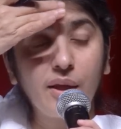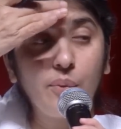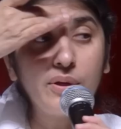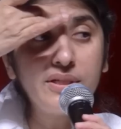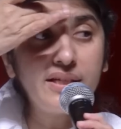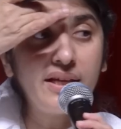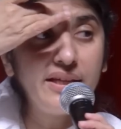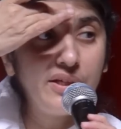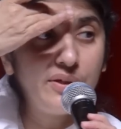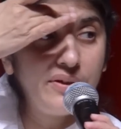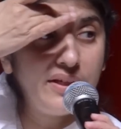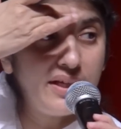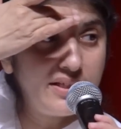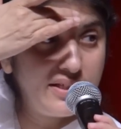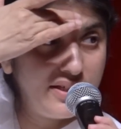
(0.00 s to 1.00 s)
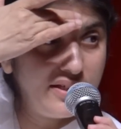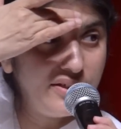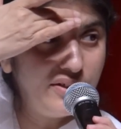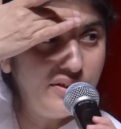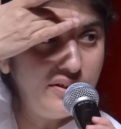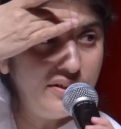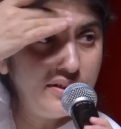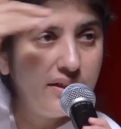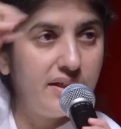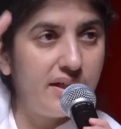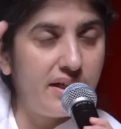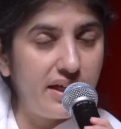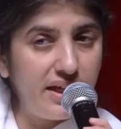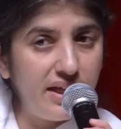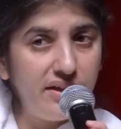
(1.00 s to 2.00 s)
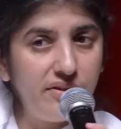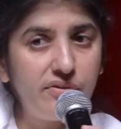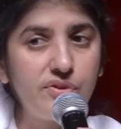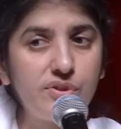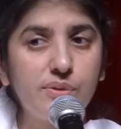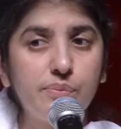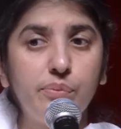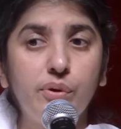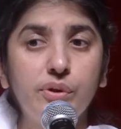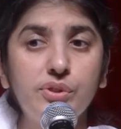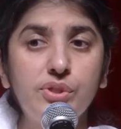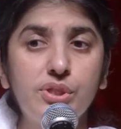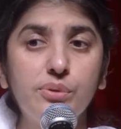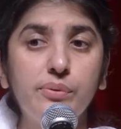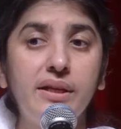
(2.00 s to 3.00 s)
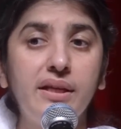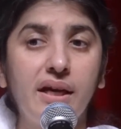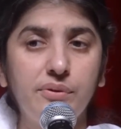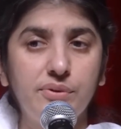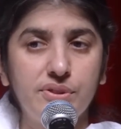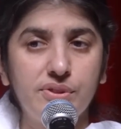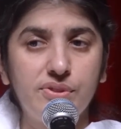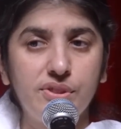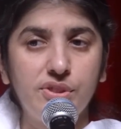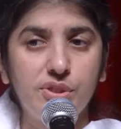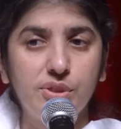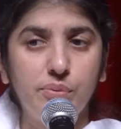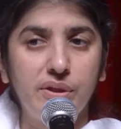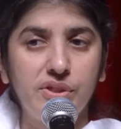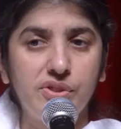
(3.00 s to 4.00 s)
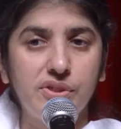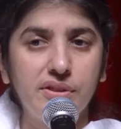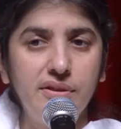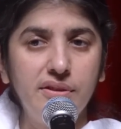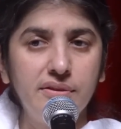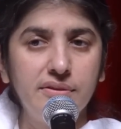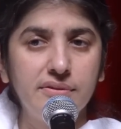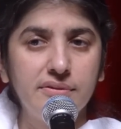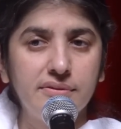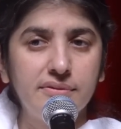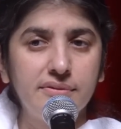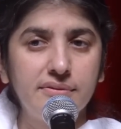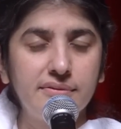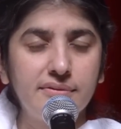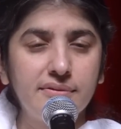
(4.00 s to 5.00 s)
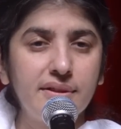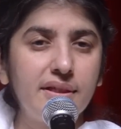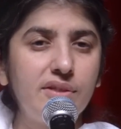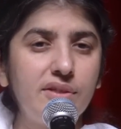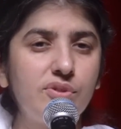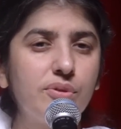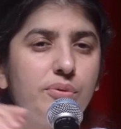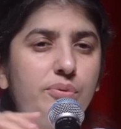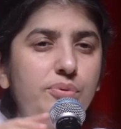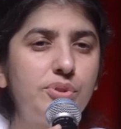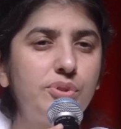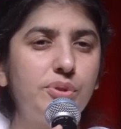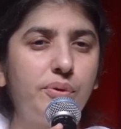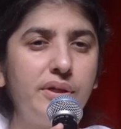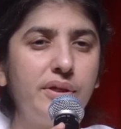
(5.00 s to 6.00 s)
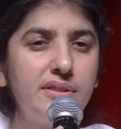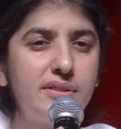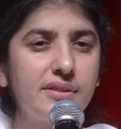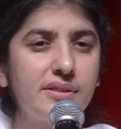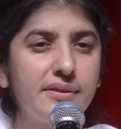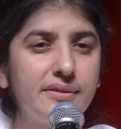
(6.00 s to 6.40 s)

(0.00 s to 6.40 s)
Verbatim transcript: what I create here in response to an outer situation is whose choice?